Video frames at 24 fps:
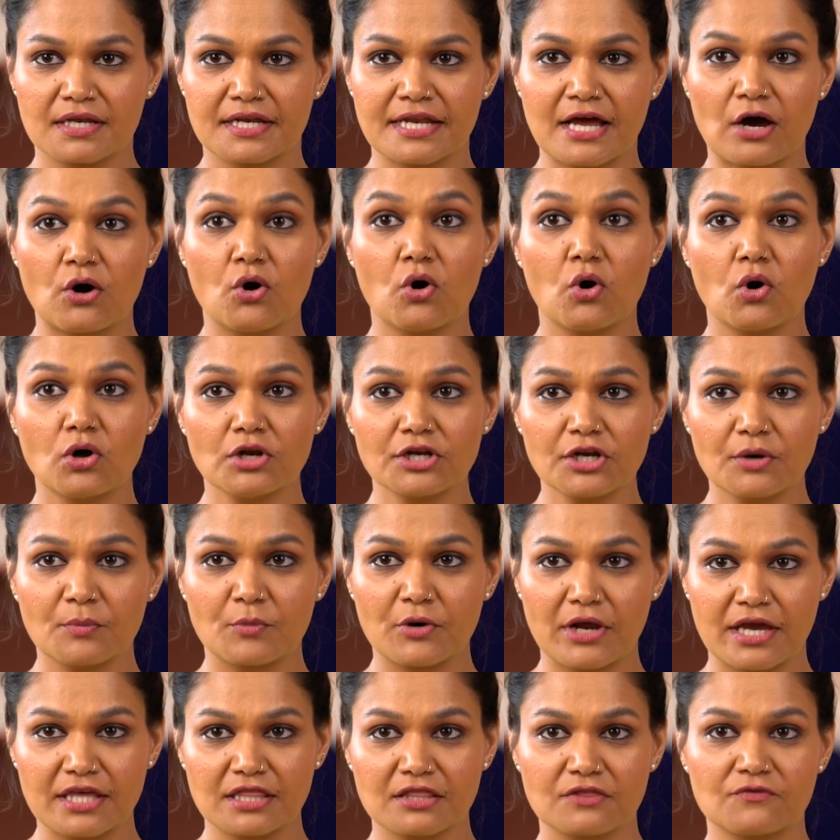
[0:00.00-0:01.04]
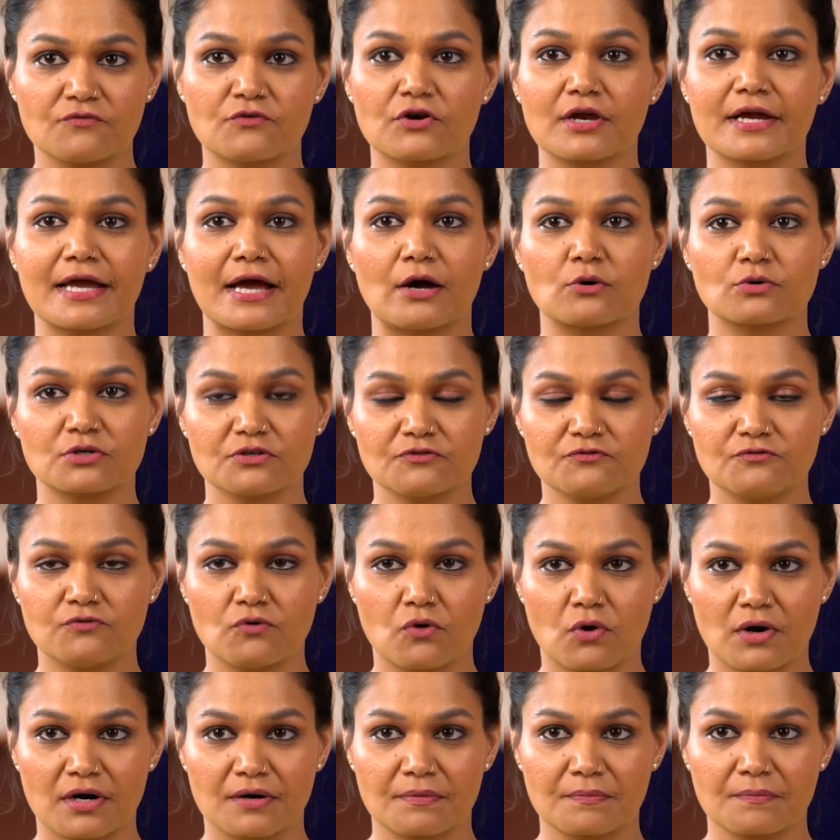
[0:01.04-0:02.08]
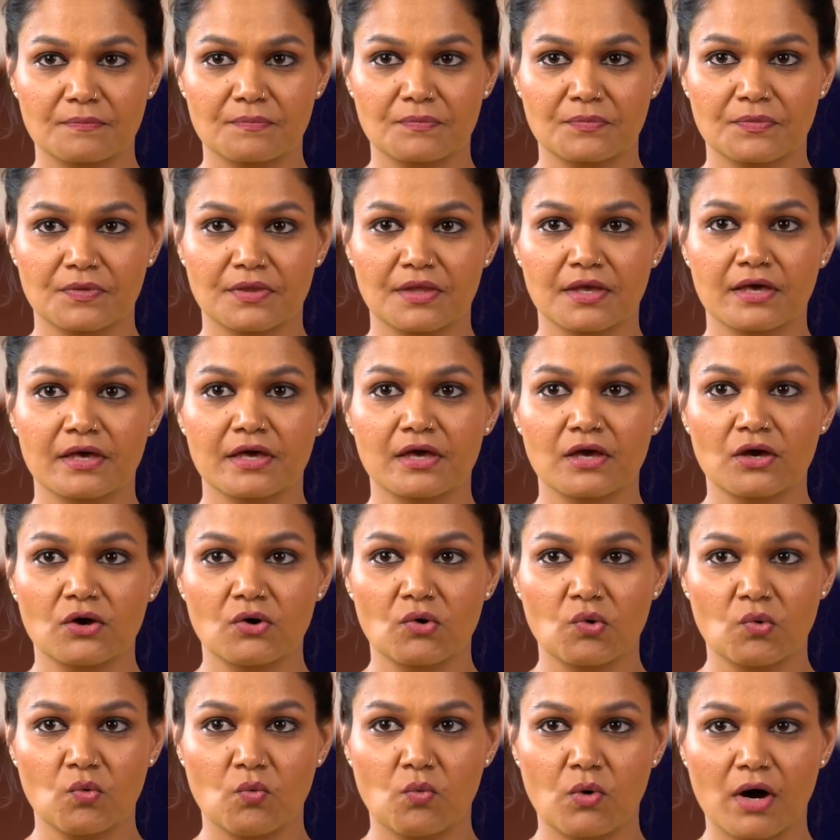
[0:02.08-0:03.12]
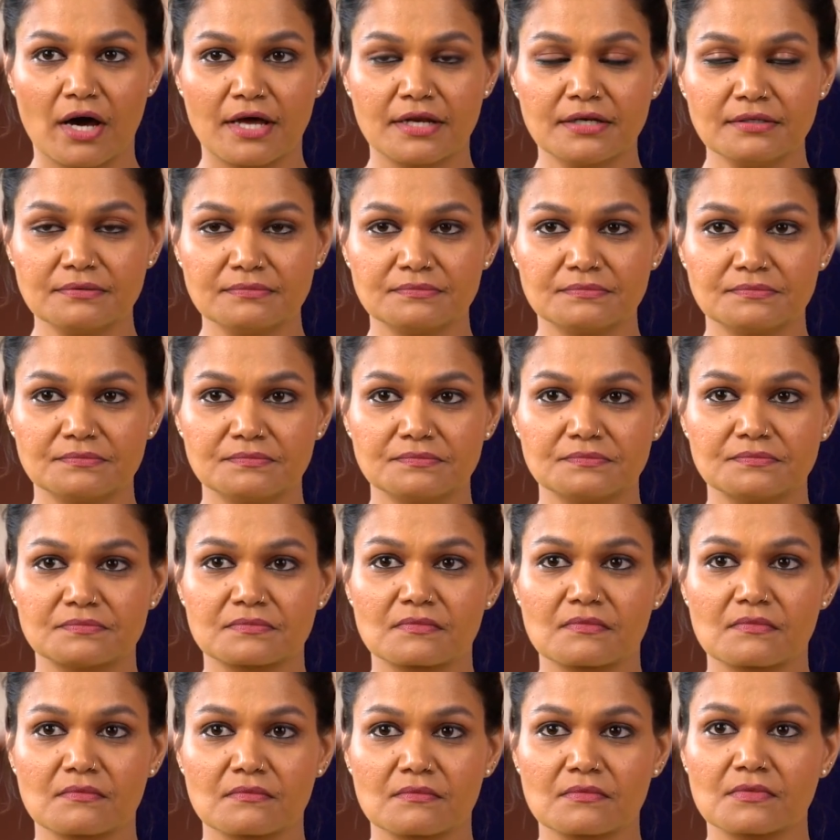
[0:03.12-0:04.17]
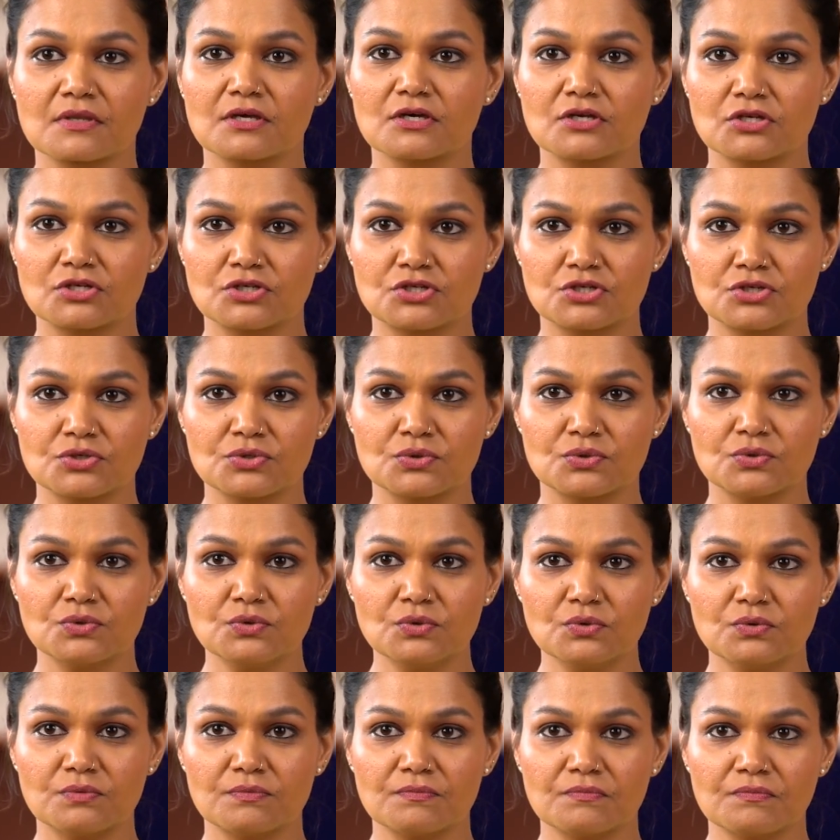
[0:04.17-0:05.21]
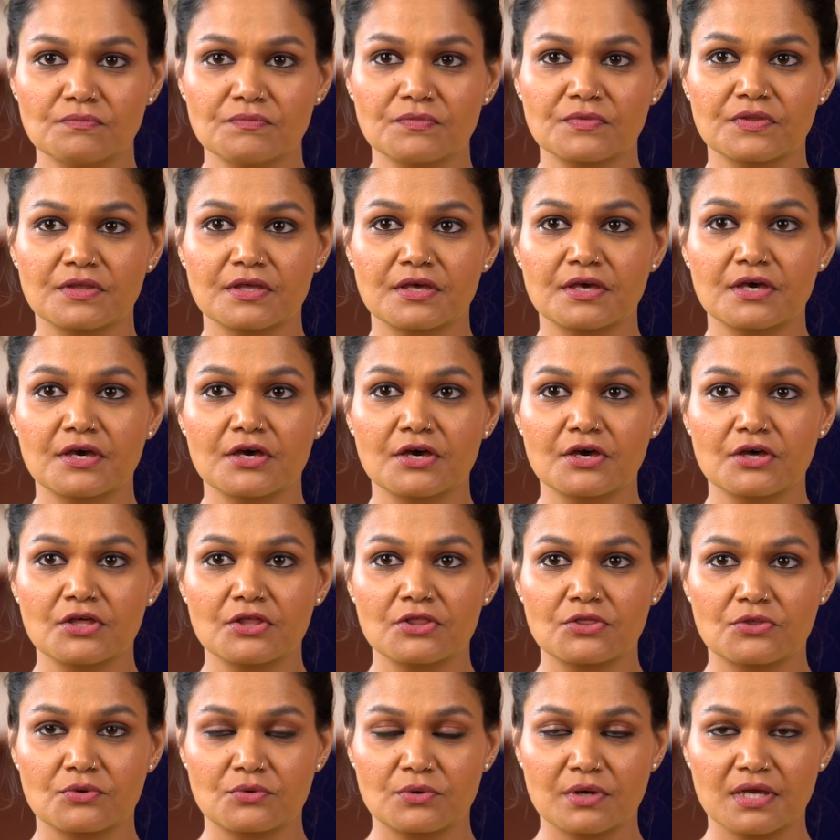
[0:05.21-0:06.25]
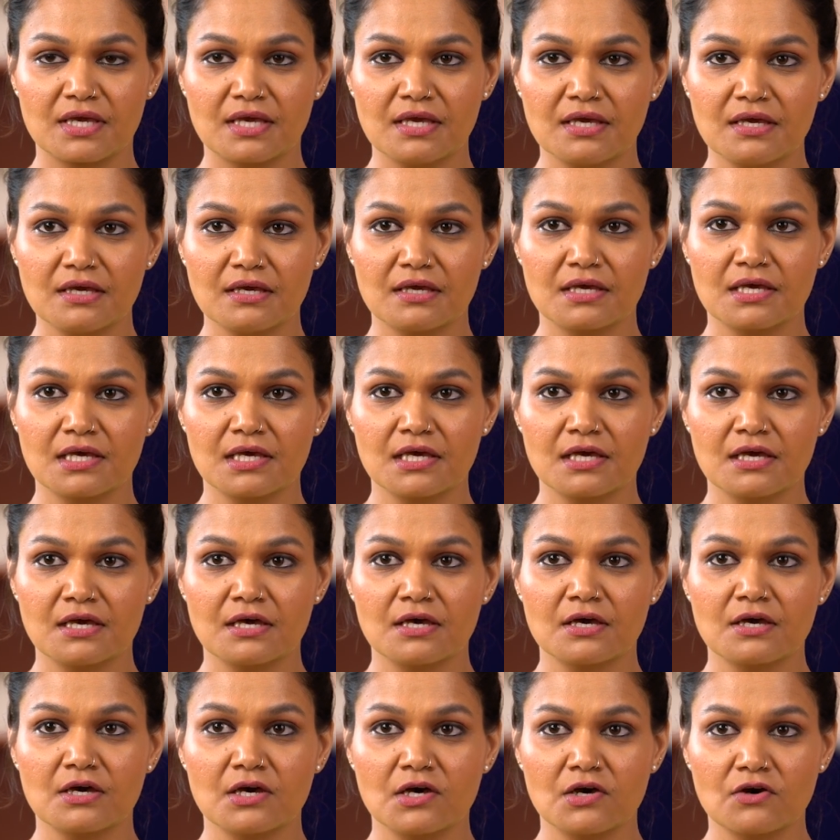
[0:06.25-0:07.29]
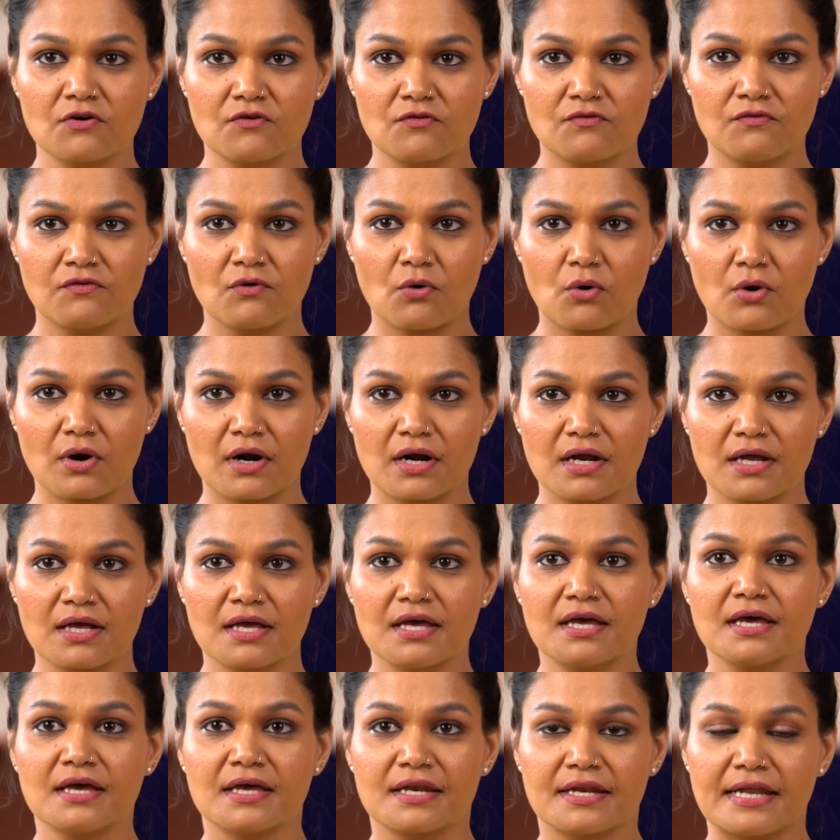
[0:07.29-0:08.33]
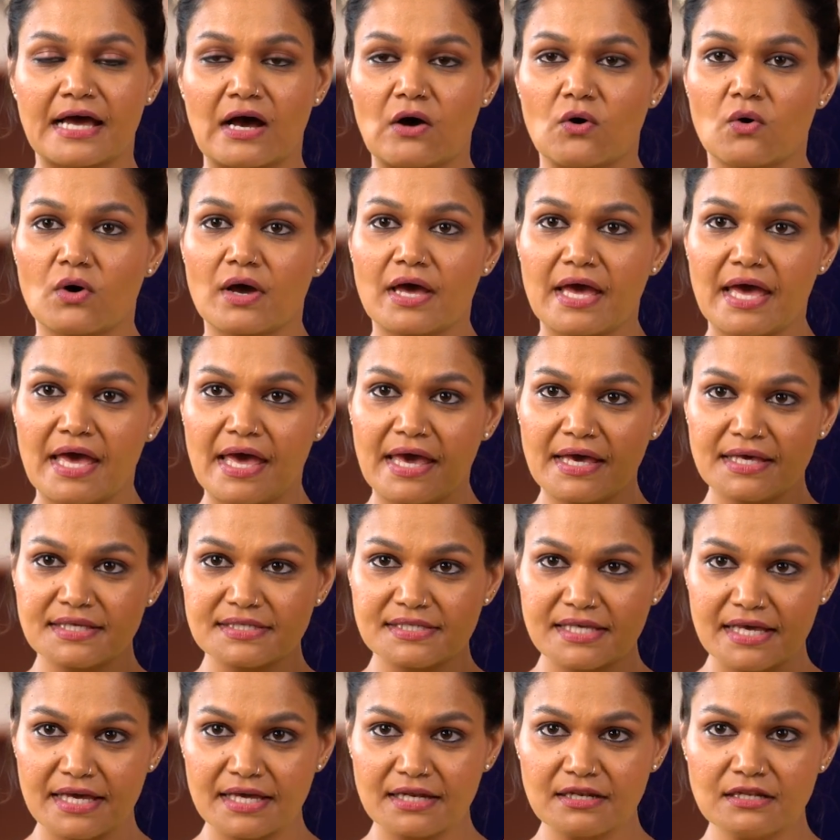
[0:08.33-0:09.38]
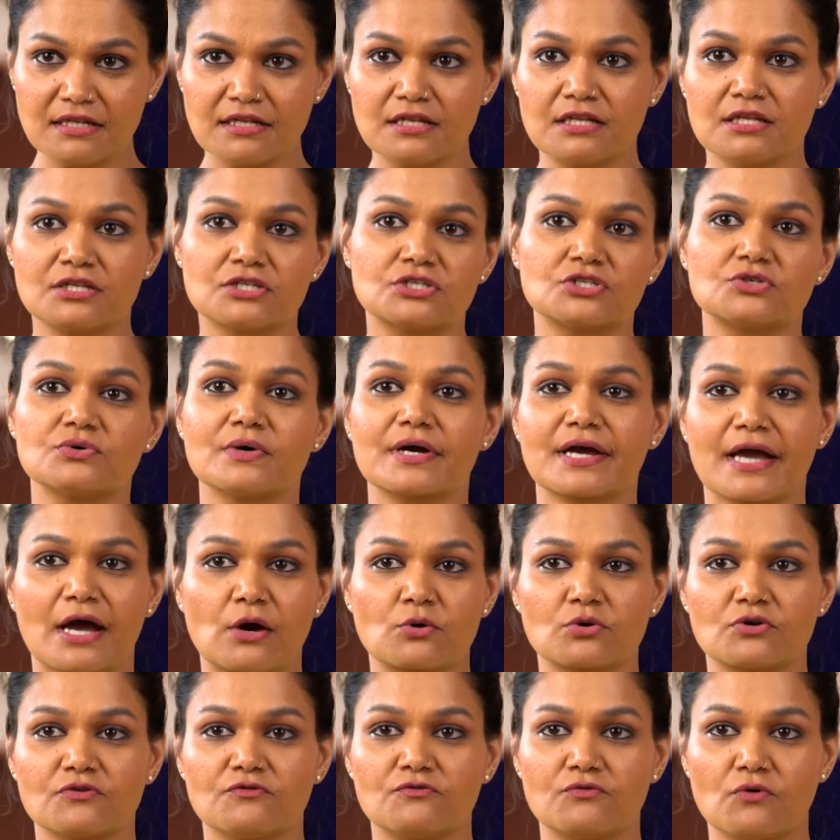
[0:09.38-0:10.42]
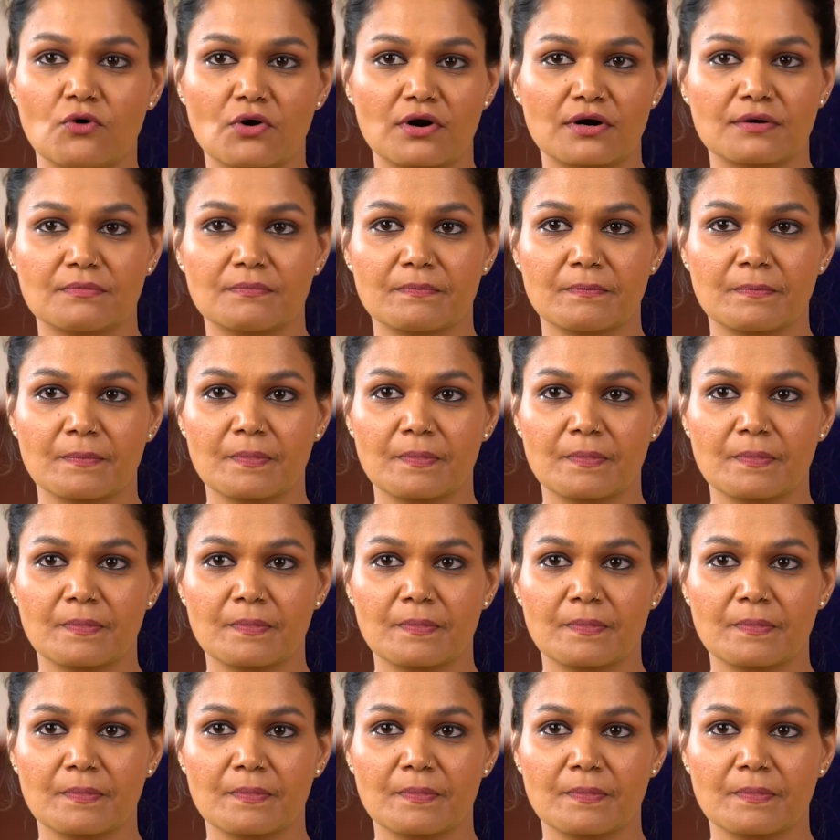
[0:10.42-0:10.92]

Now hold your breath for a count of four. One, two, three, four. Now exhale to a count of four.